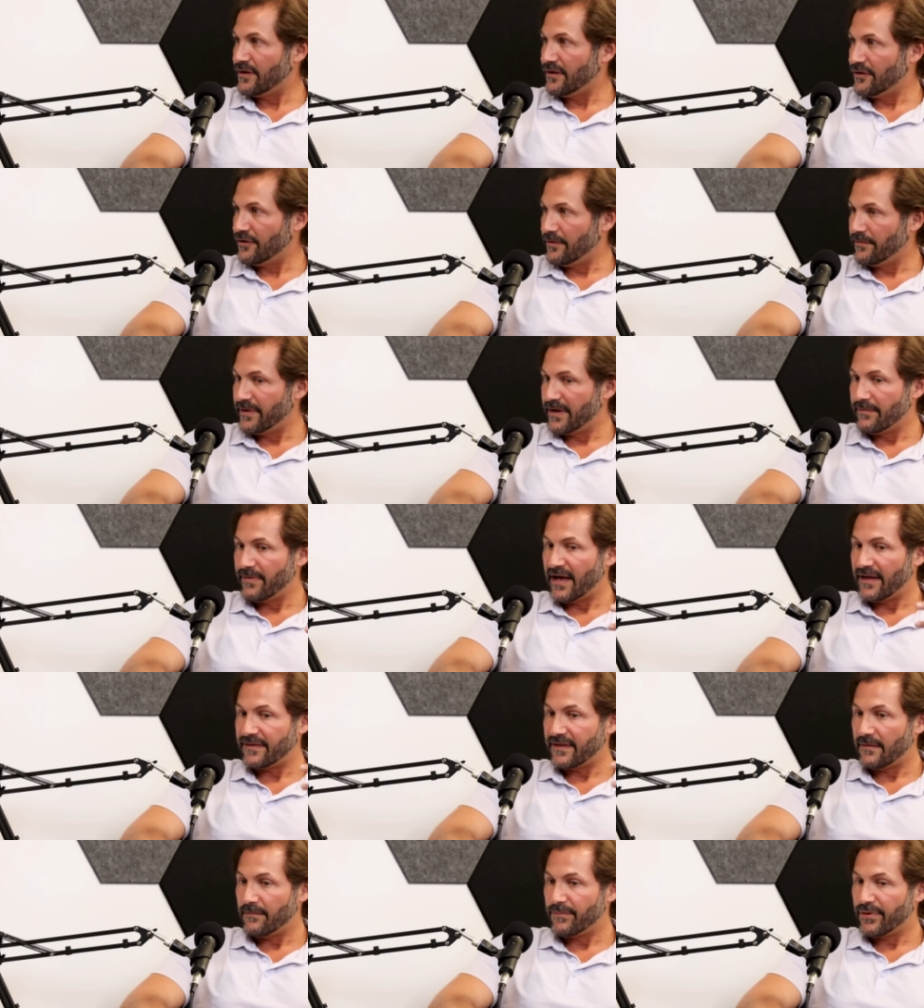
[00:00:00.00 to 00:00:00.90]
a little bit
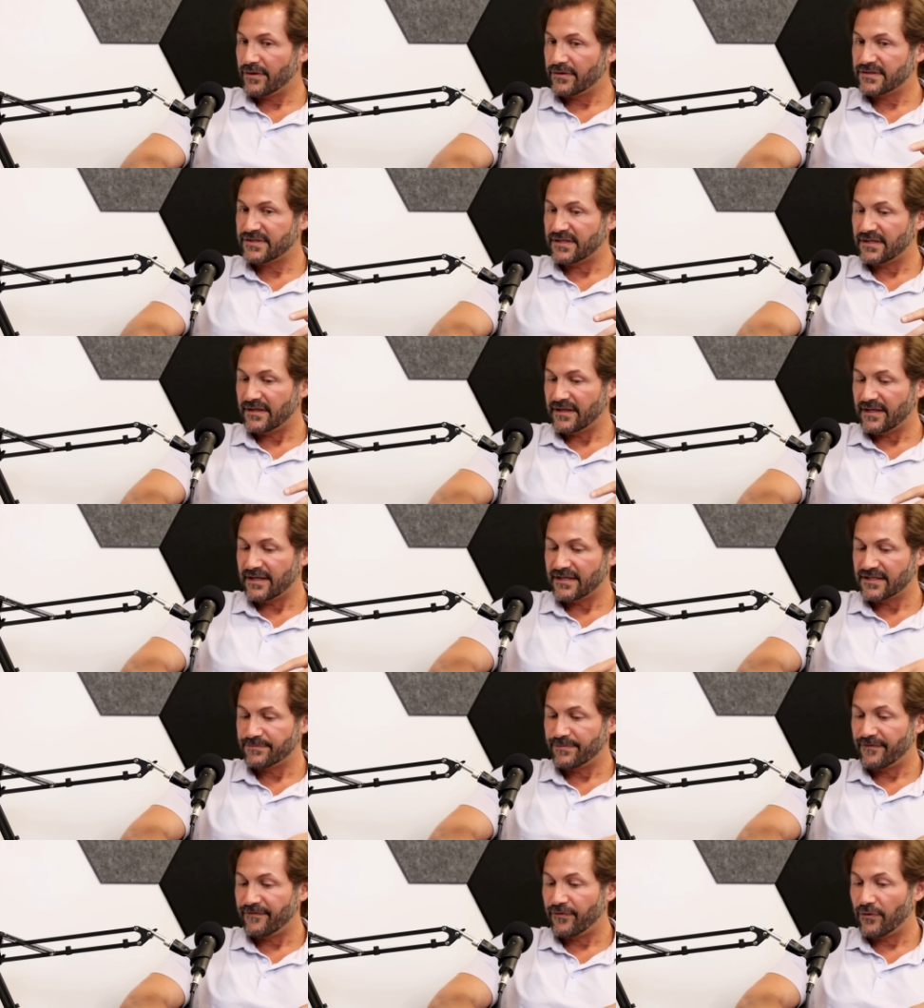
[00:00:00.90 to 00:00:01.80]
about them personally
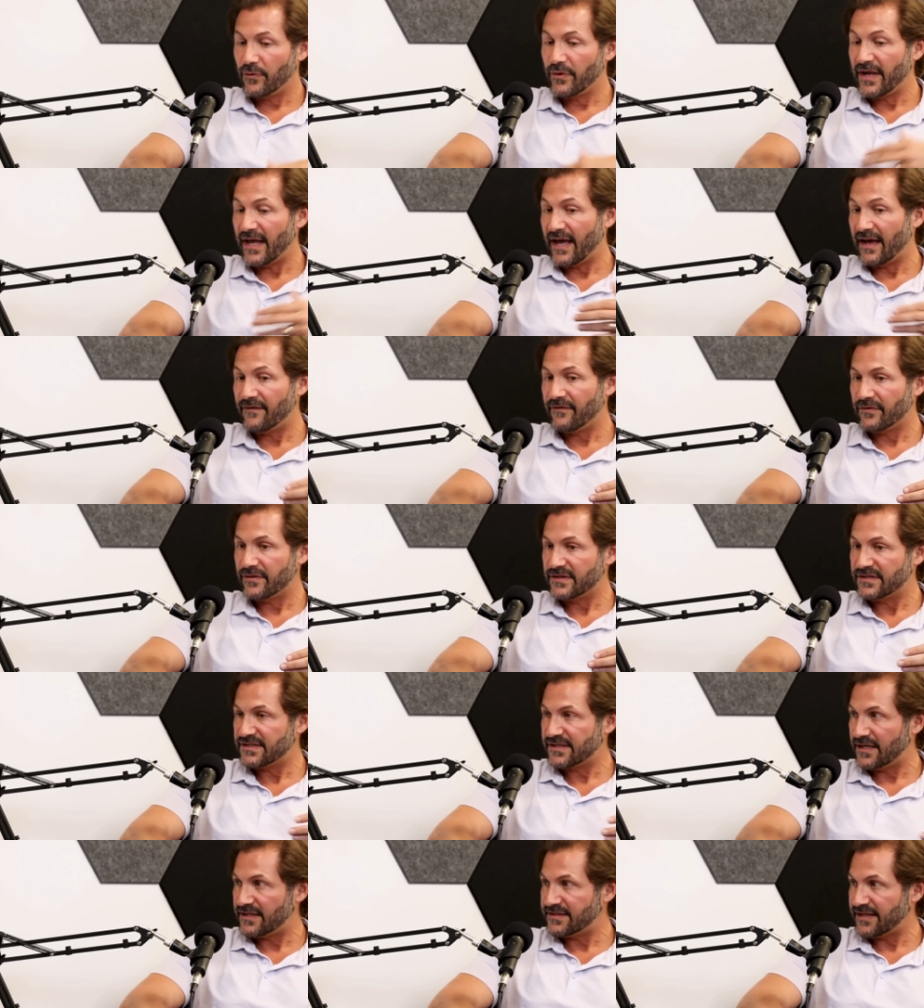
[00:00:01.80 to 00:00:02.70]
because before we ever
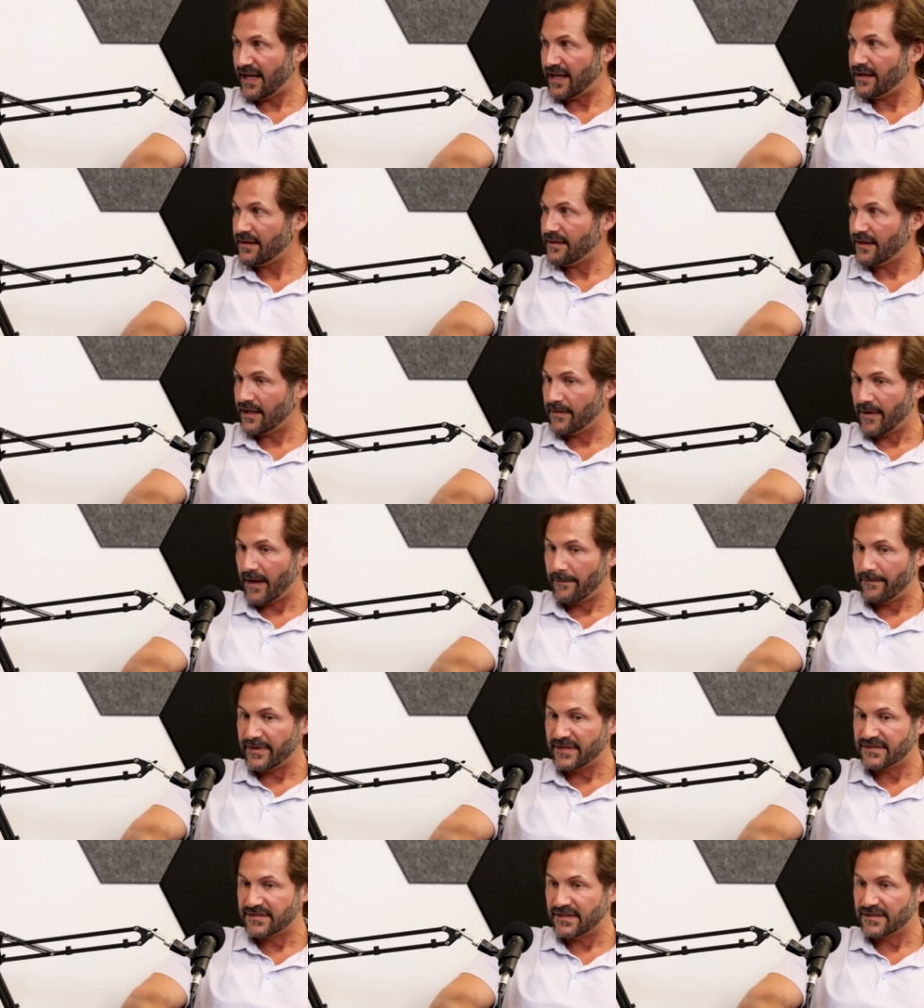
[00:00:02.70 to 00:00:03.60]
discussed anything about
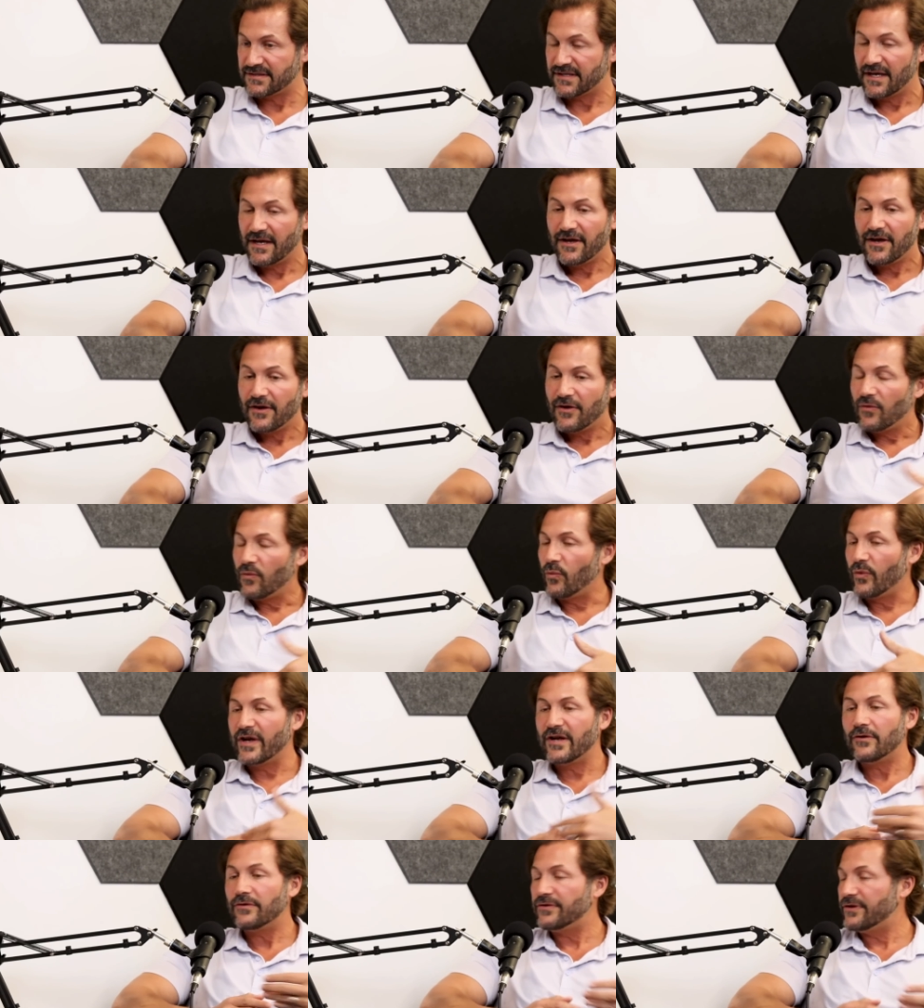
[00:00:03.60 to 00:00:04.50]
business,
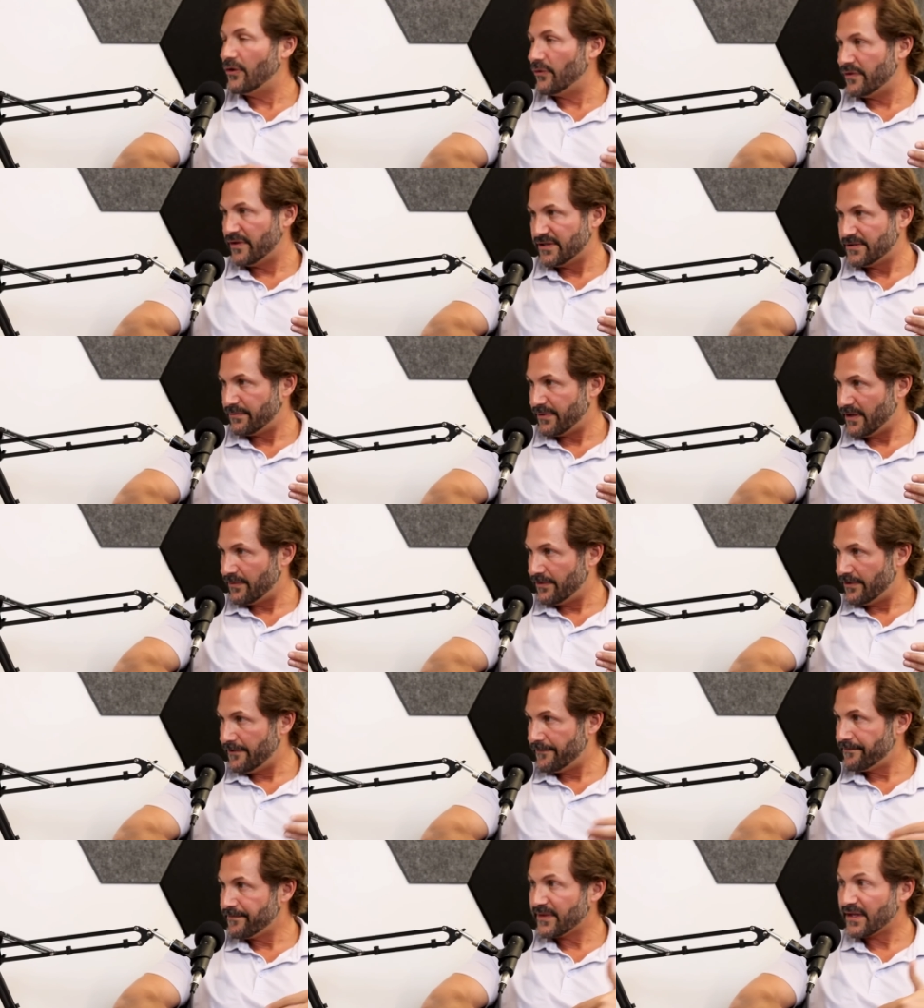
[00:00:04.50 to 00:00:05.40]
we don't know these
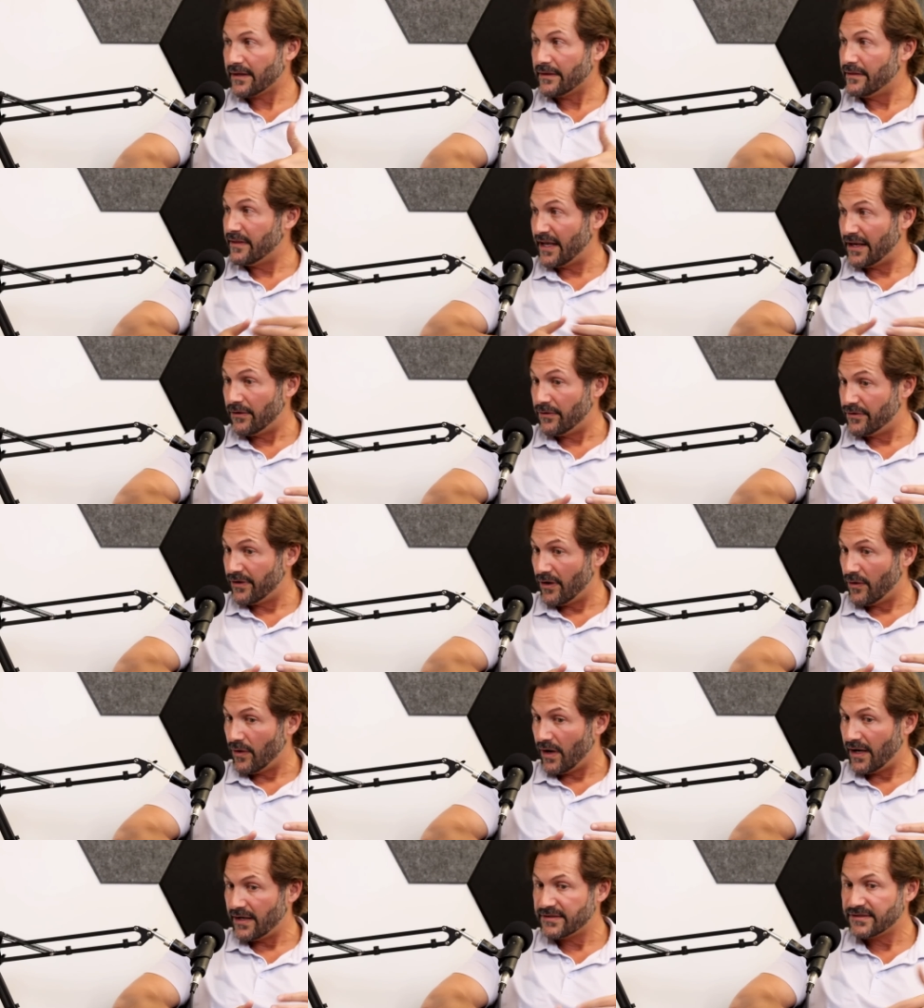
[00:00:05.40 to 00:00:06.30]
people, they don't know
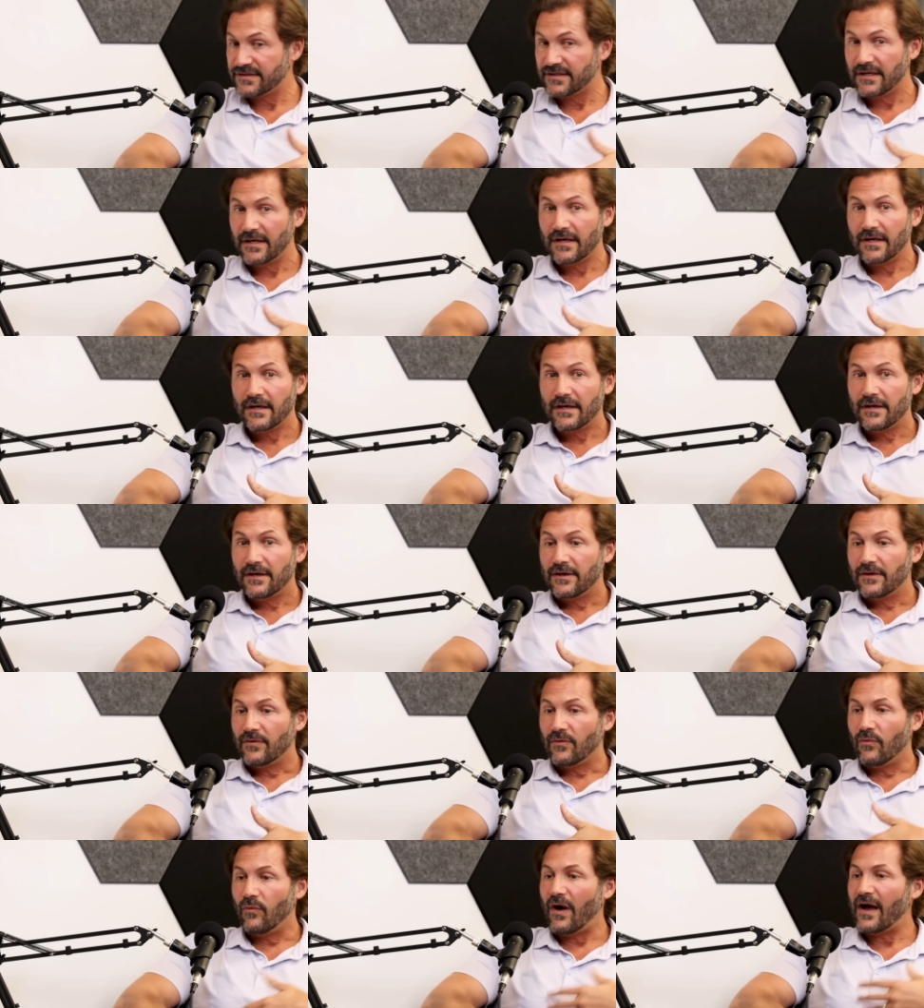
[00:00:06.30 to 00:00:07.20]
us.
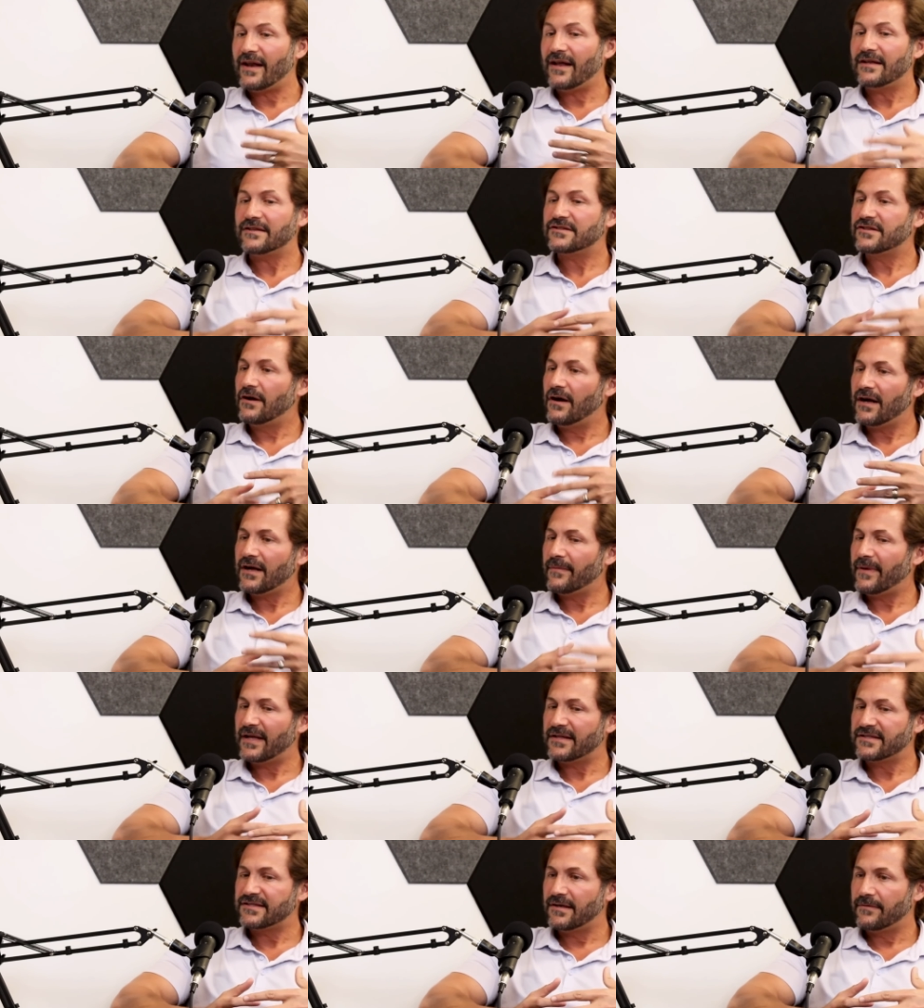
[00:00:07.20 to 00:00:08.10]
Why not talk
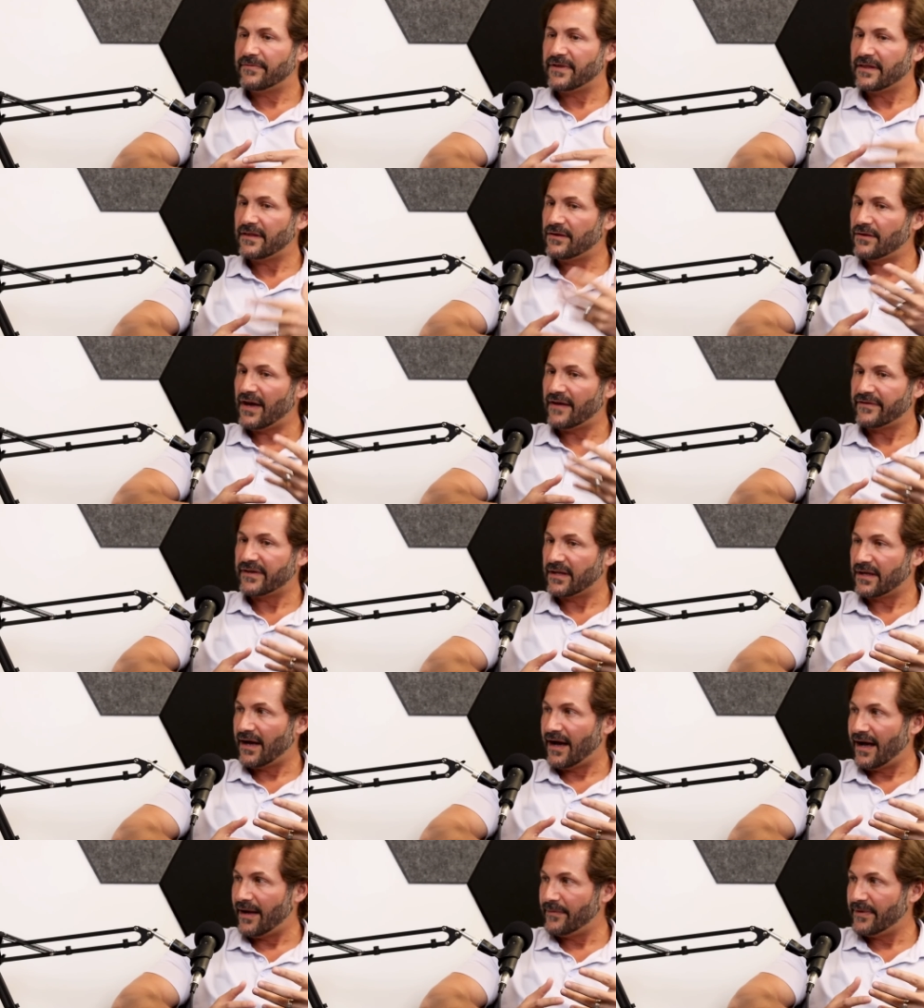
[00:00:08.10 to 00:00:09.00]
about something that you have in
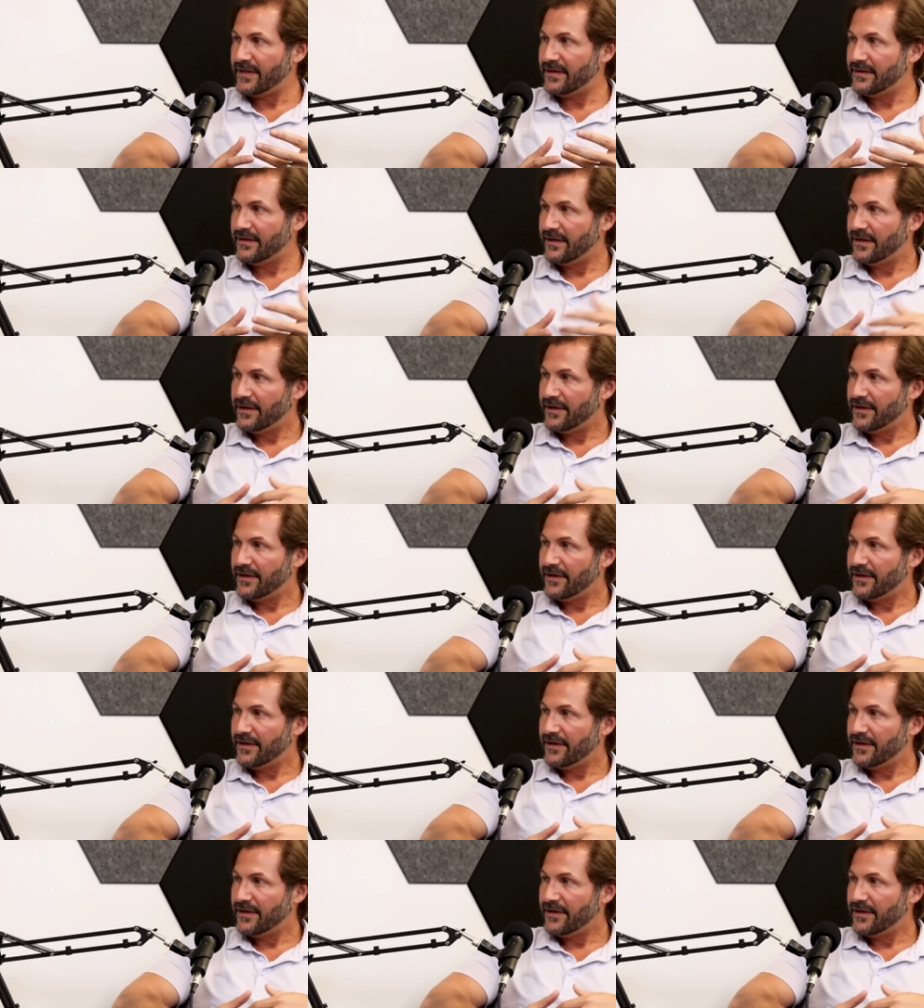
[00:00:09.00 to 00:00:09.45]
common